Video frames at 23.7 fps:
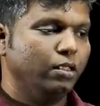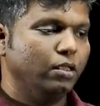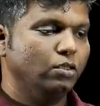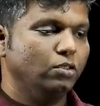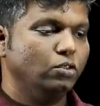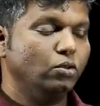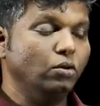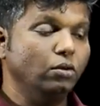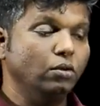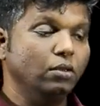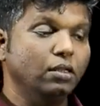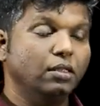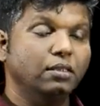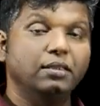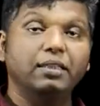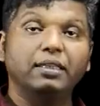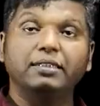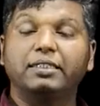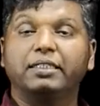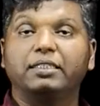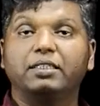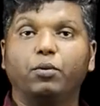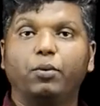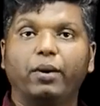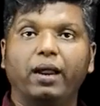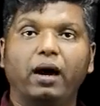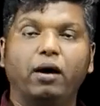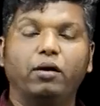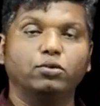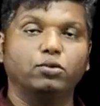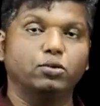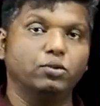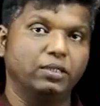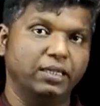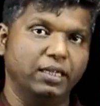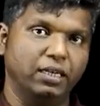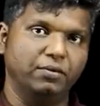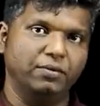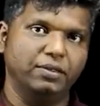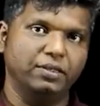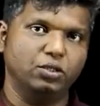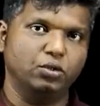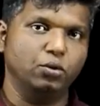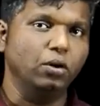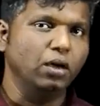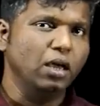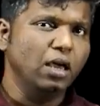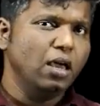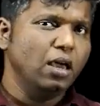So this is the way how to deal with. So